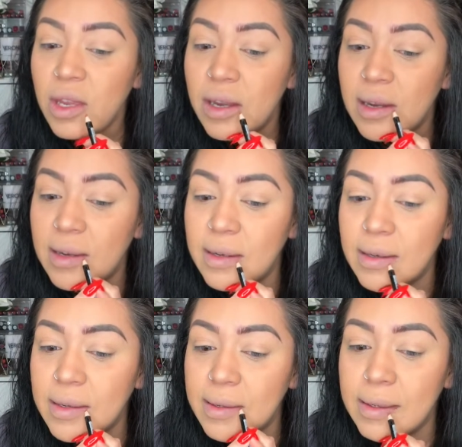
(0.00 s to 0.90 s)

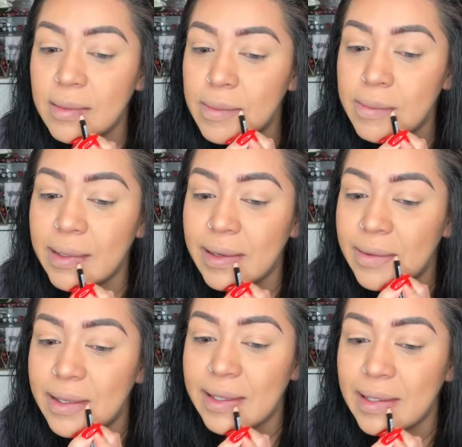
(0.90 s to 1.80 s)
But I
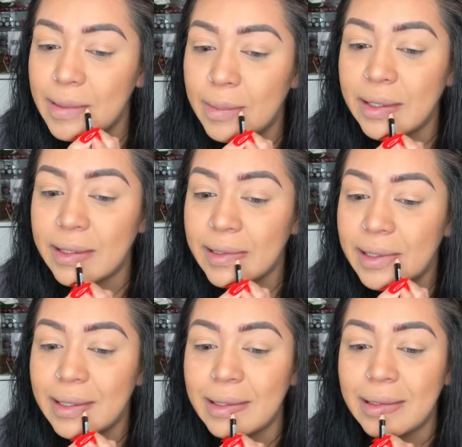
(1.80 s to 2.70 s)
have like 2 minutes,
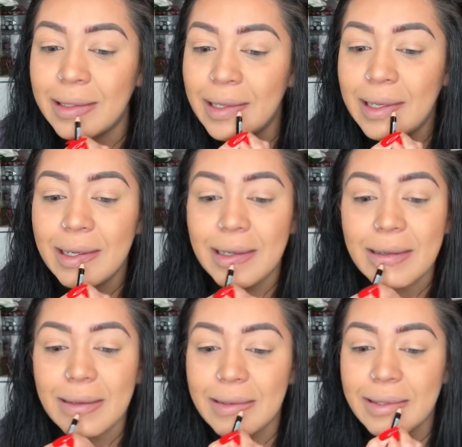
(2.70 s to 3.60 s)
so
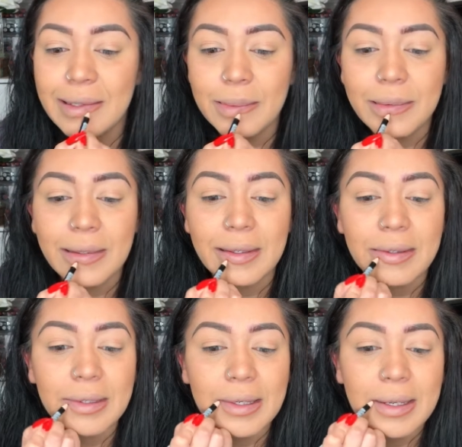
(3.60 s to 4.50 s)
I'm just gonna apply
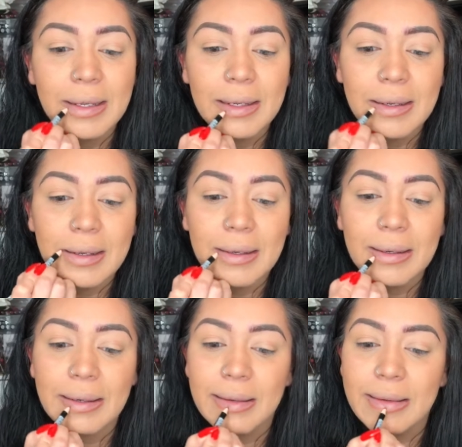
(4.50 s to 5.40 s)
it.
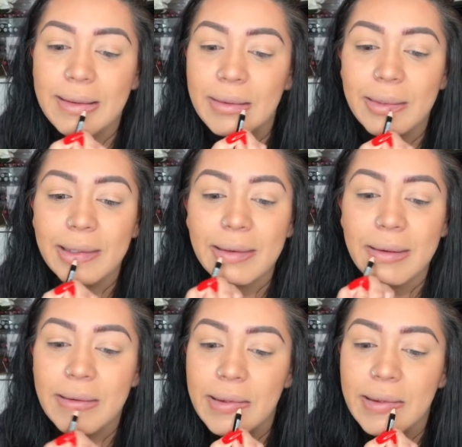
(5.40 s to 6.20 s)
This one,